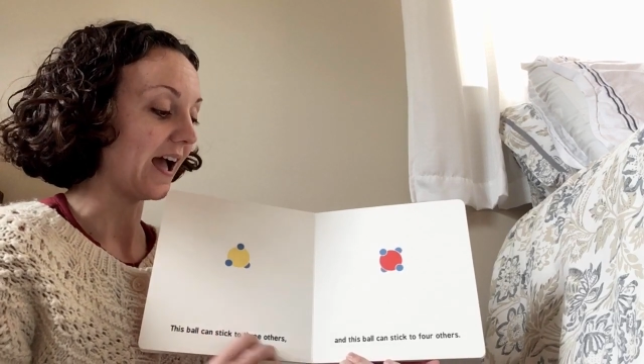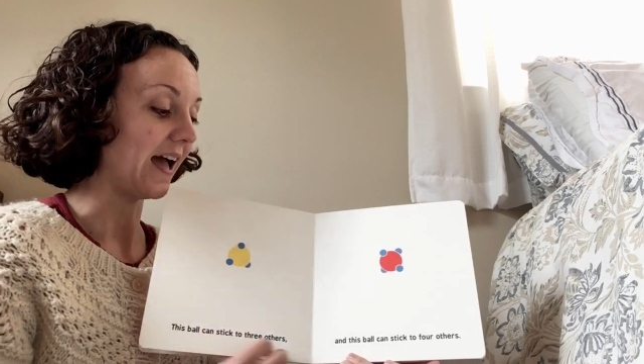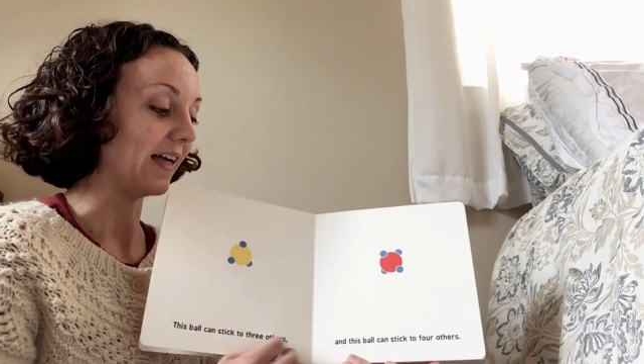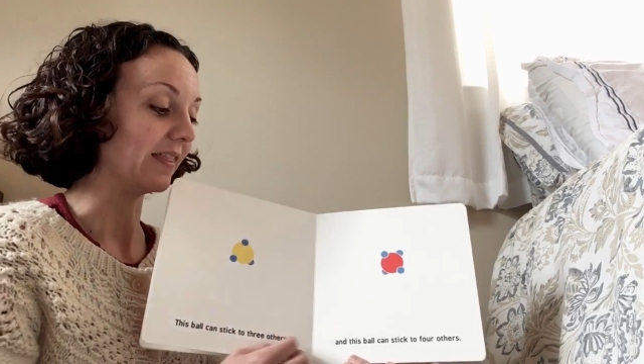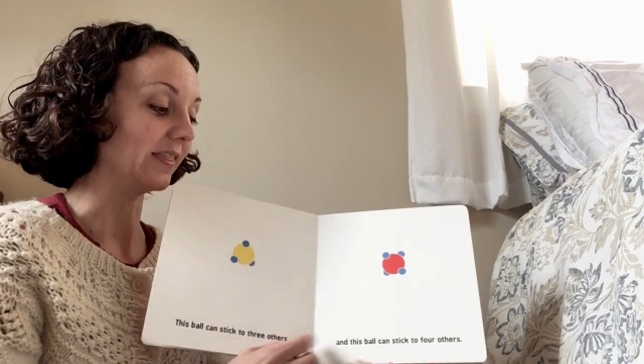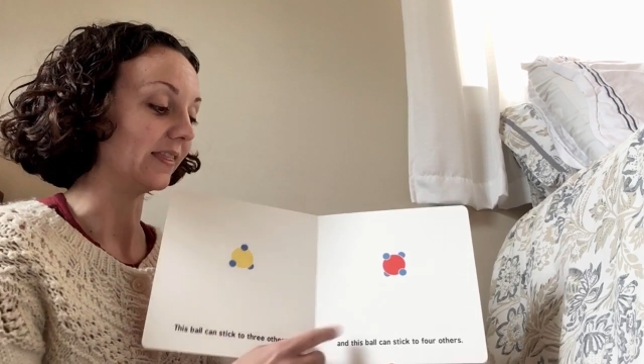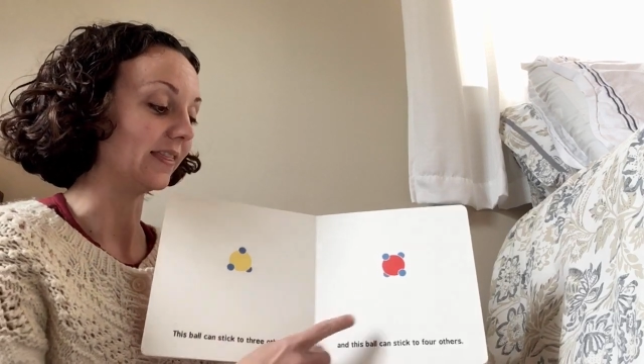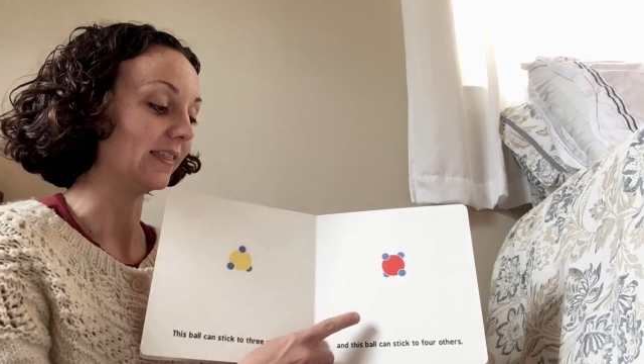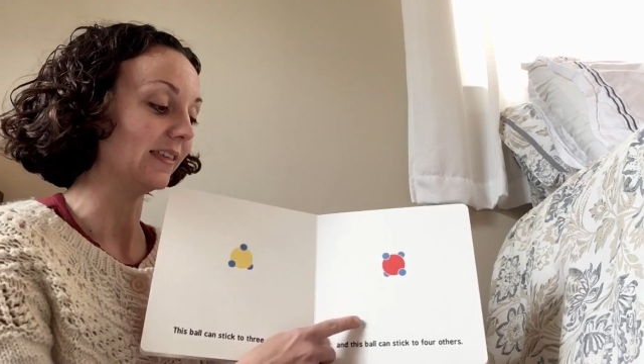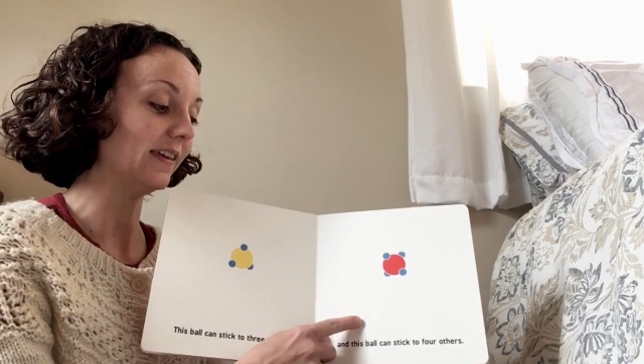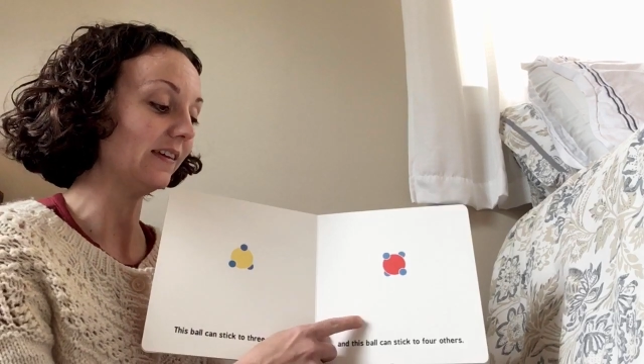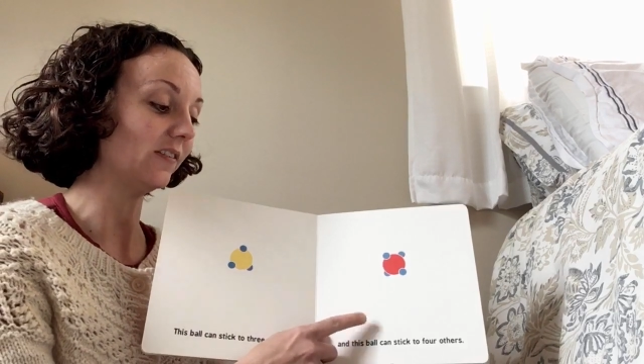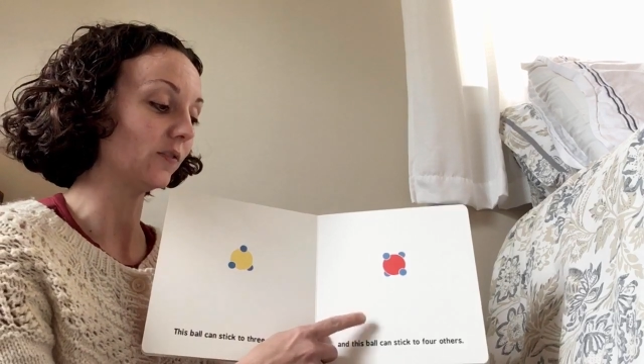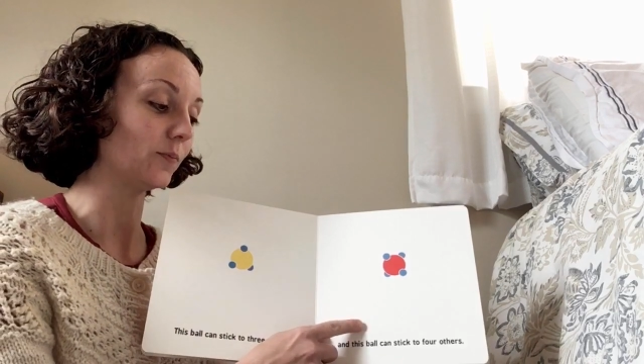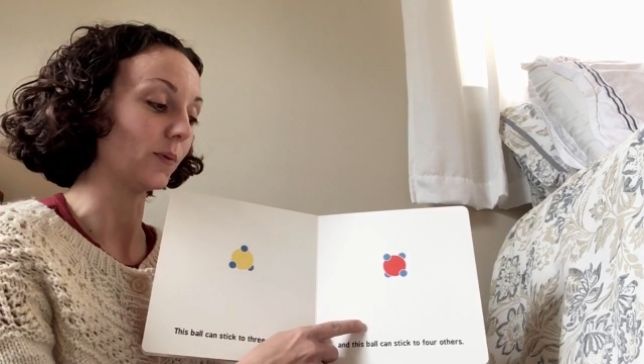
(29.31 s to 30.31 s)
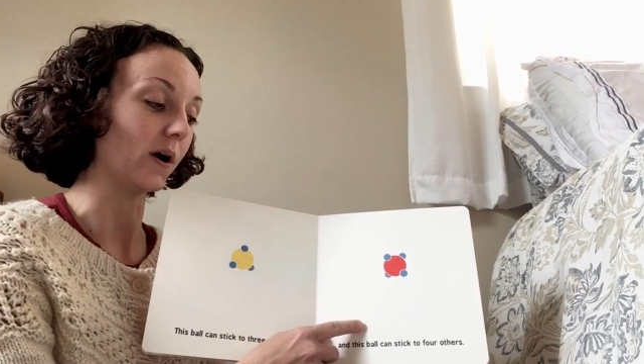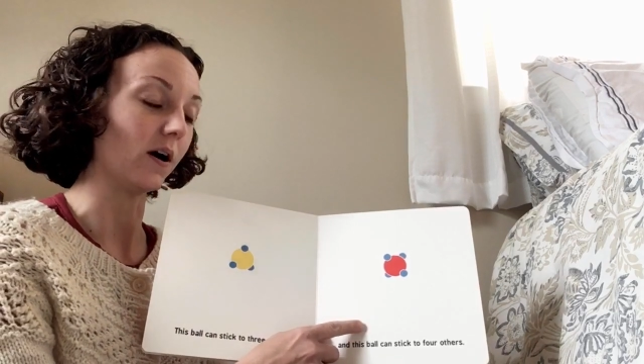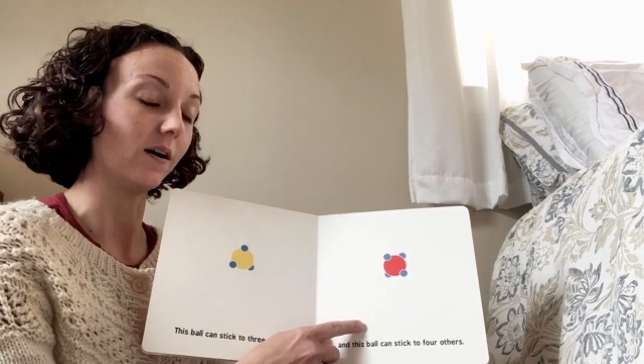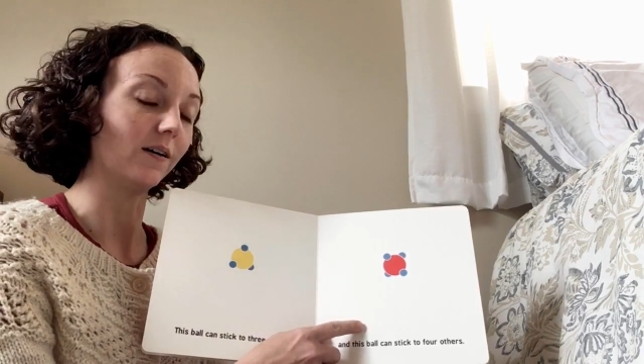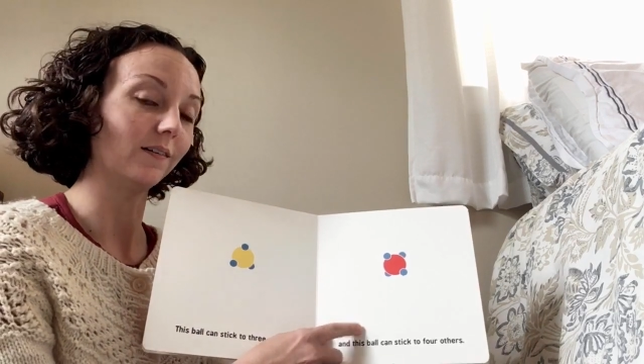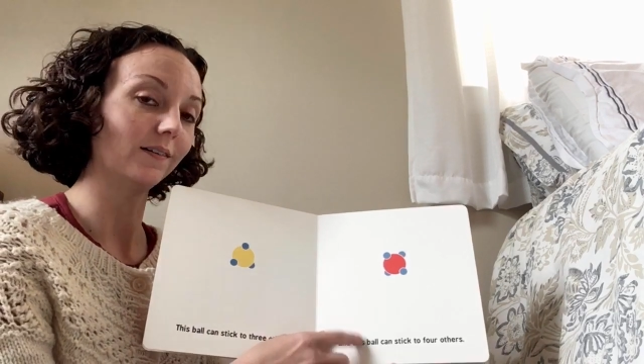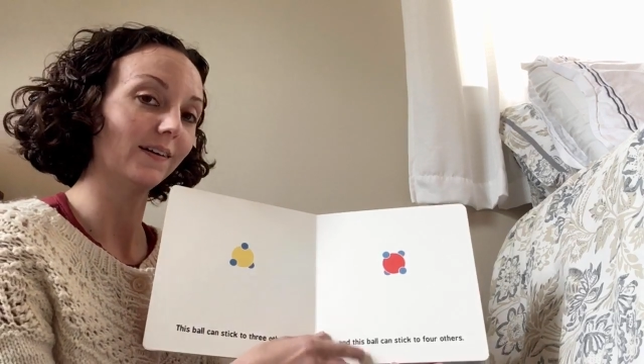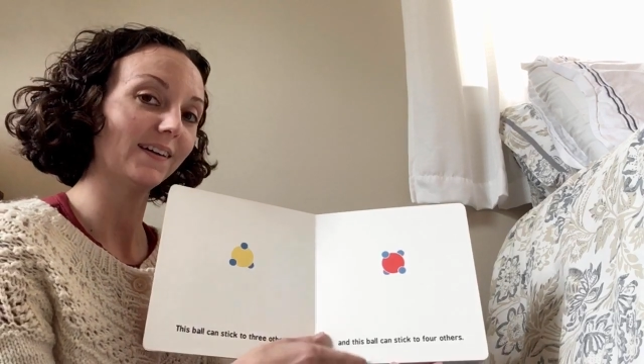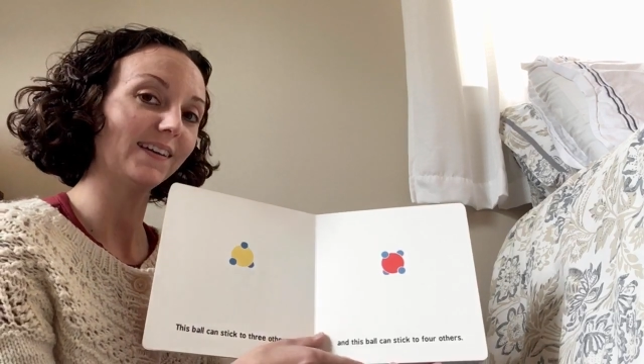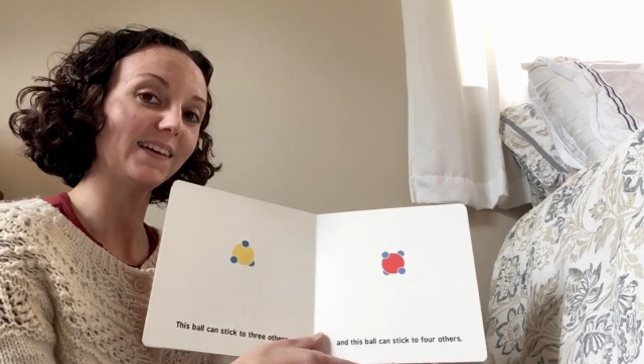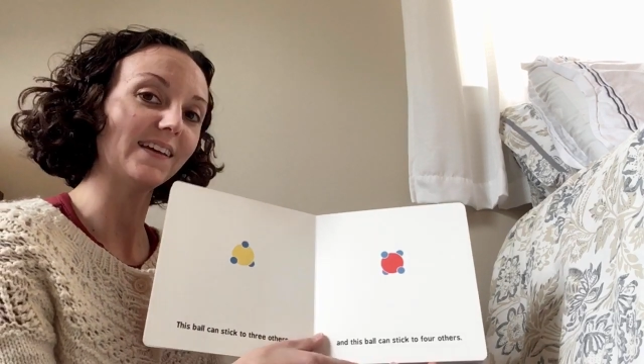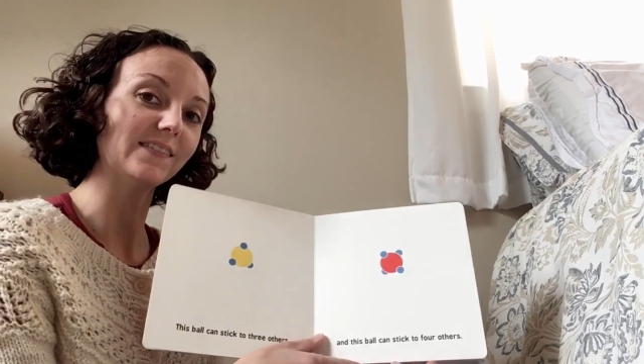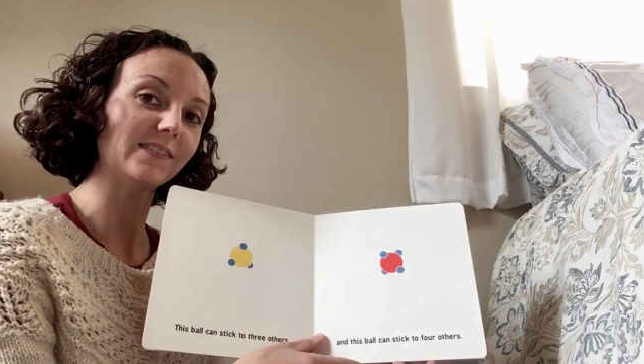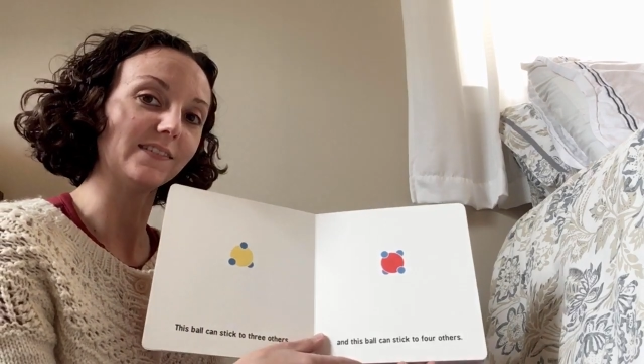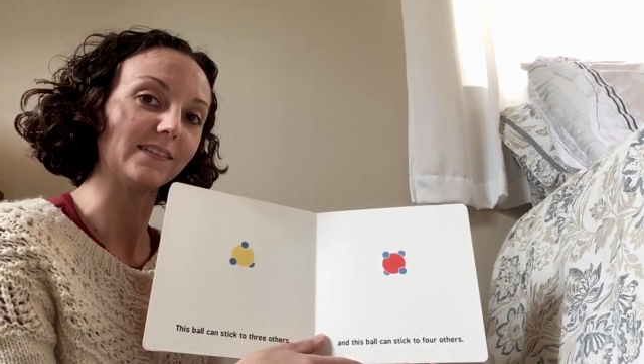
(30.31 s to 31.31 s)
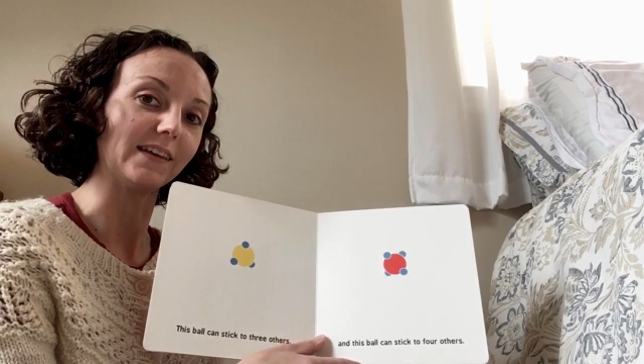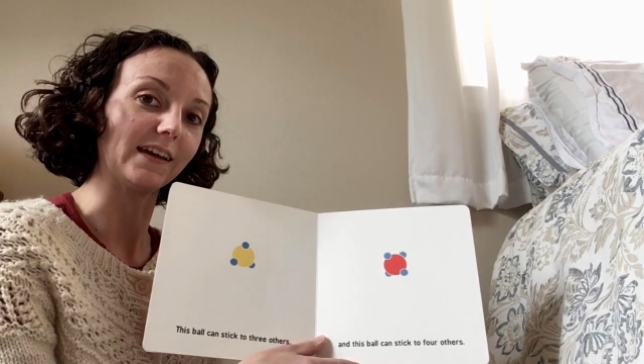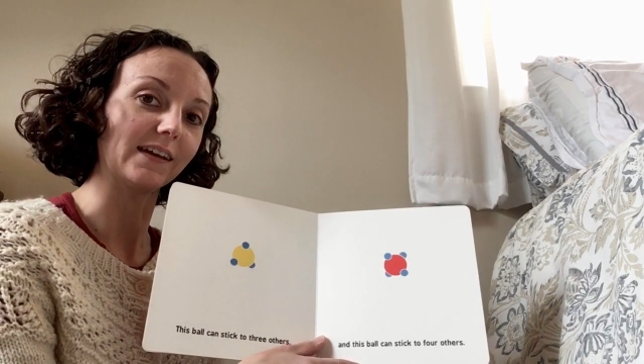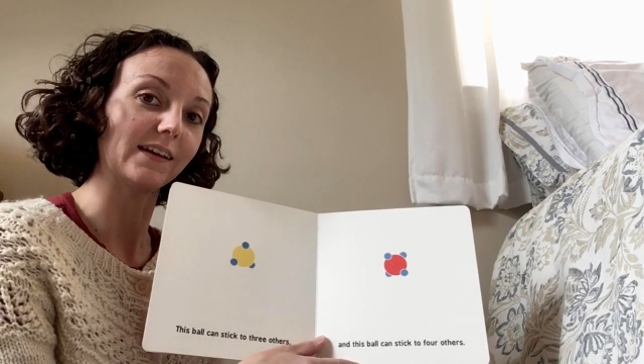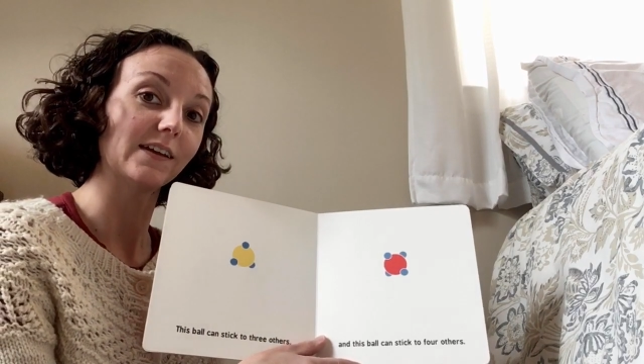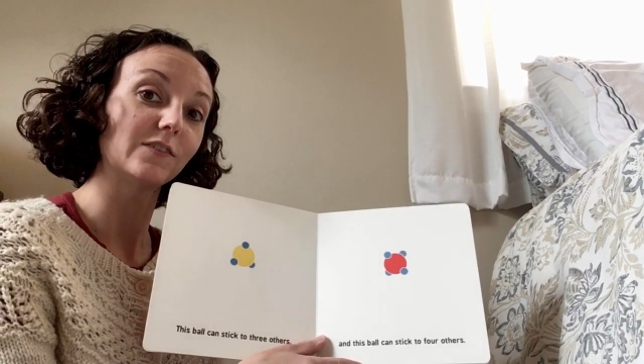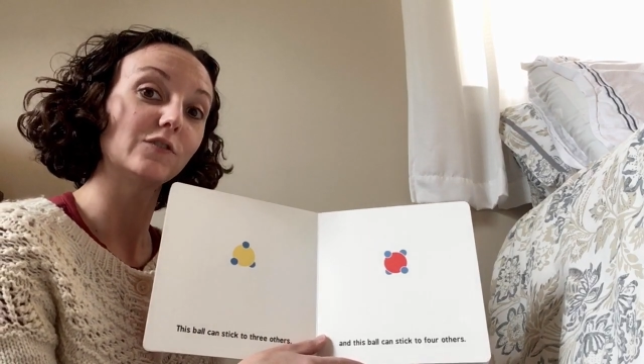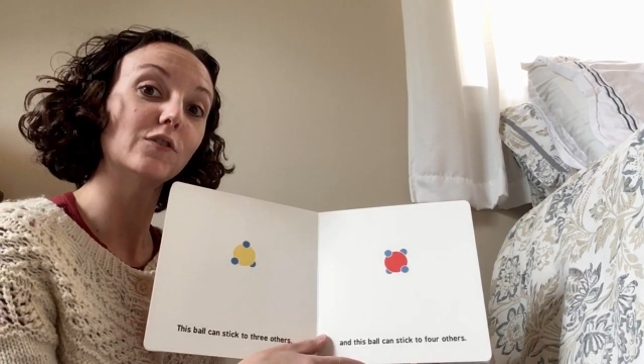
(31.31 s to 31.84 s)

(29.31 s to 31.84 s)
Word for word: And this ball can stick